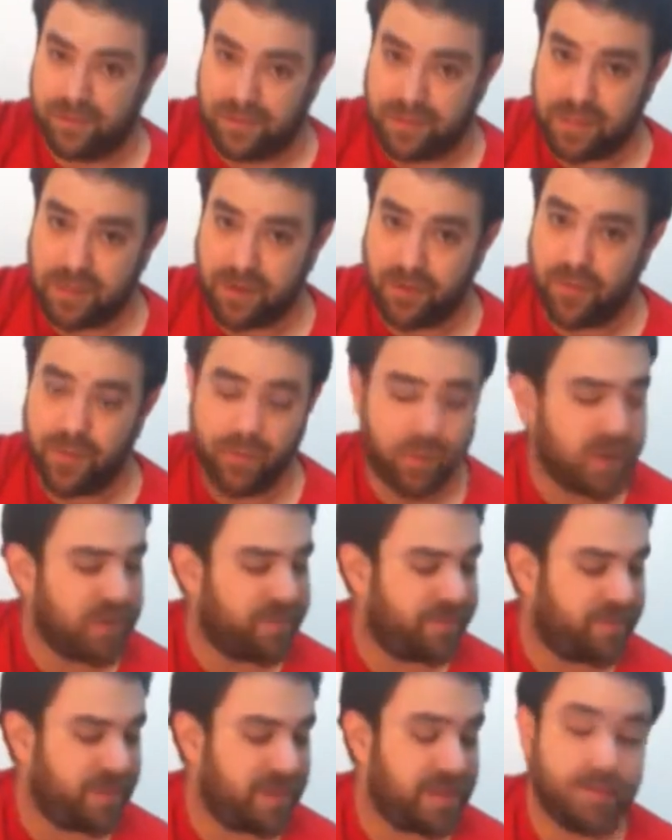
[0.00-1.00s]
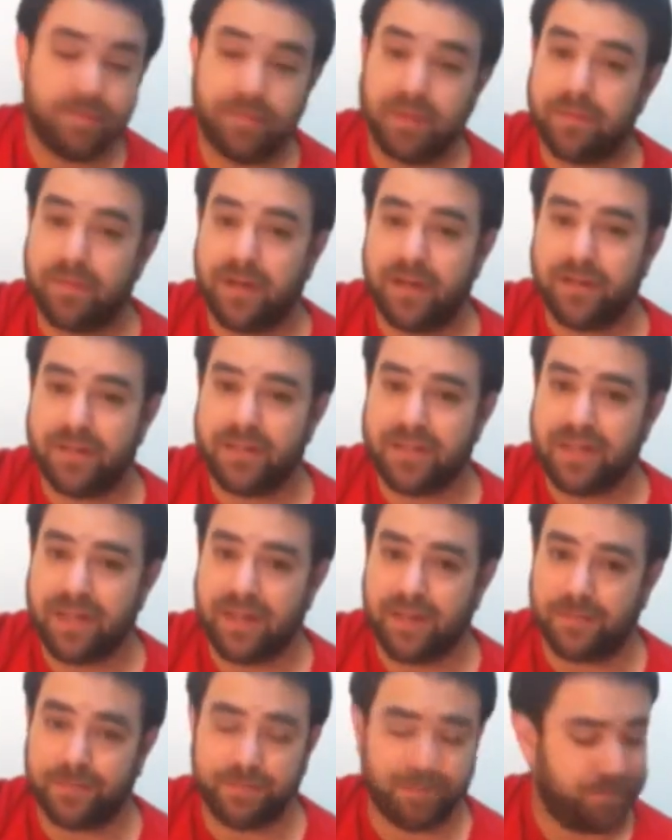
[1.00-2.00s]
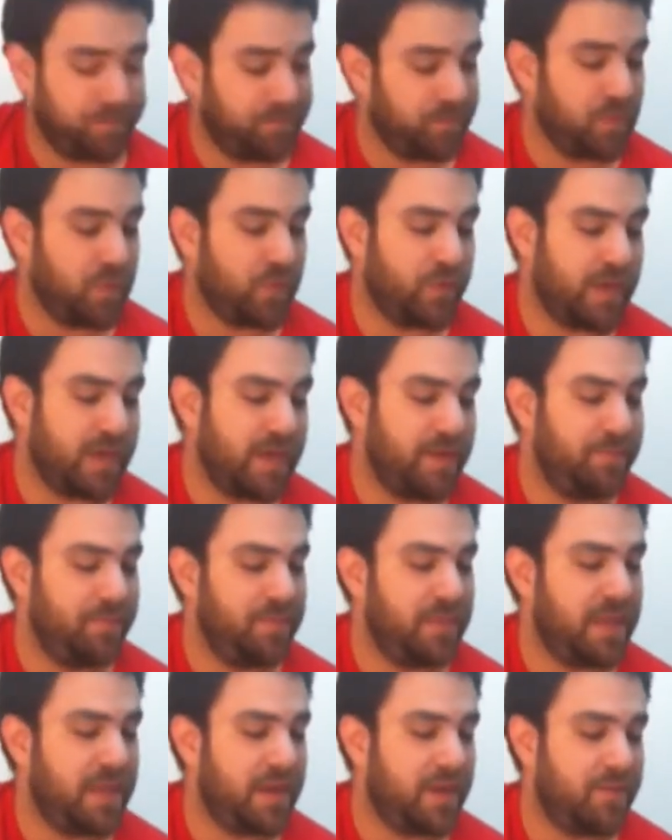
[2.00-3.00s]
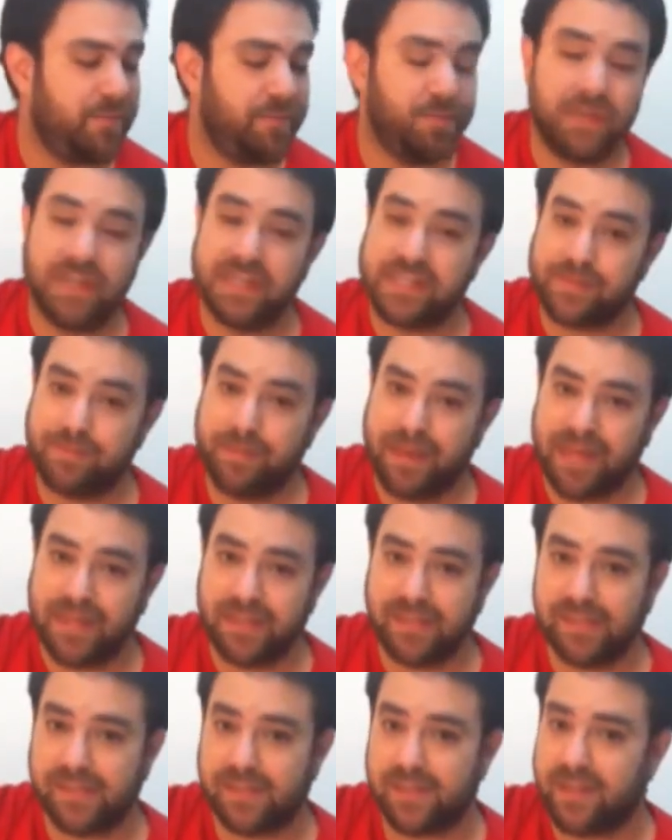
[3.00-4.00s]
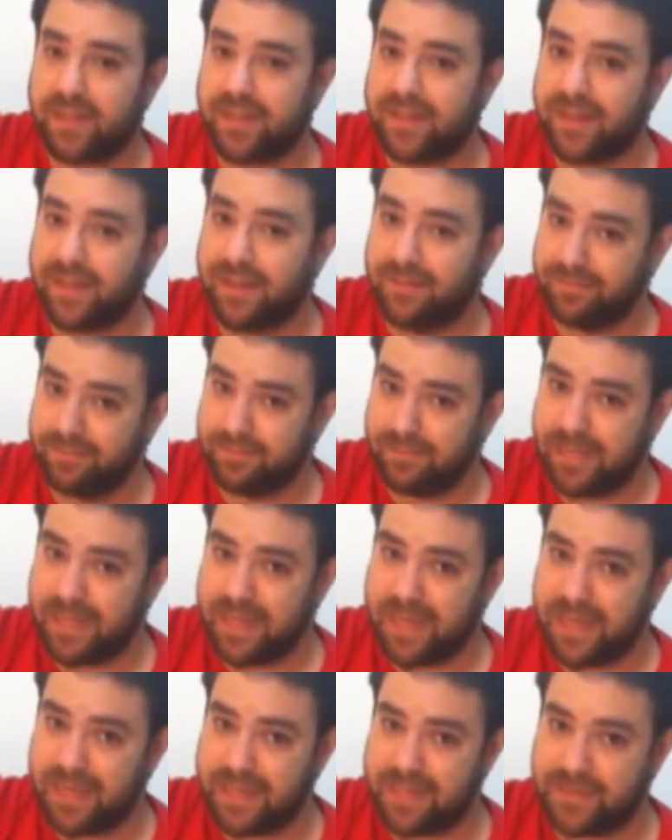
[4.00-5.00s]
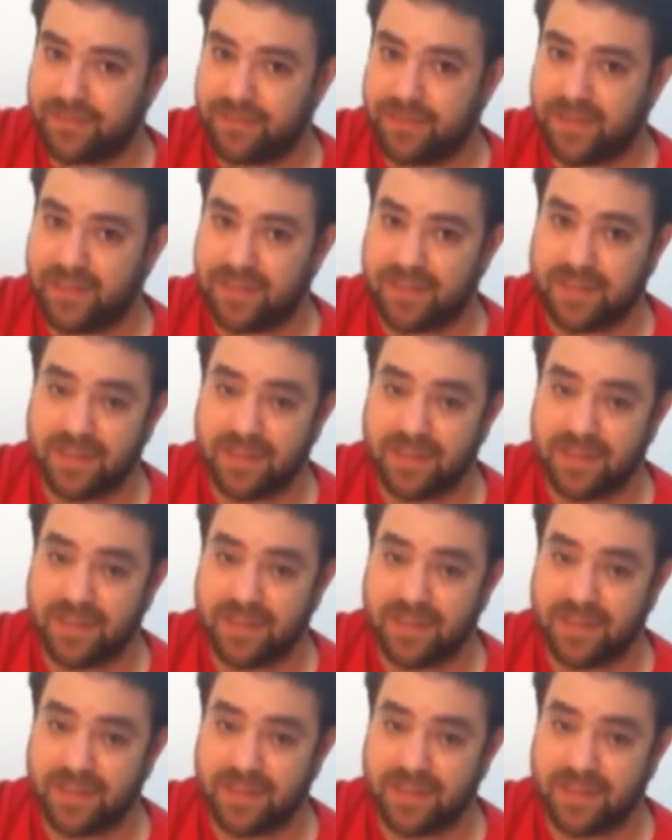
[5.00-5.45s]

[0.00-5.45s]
So, we want to find the B minor scale. Okay, now its bass is on the A string,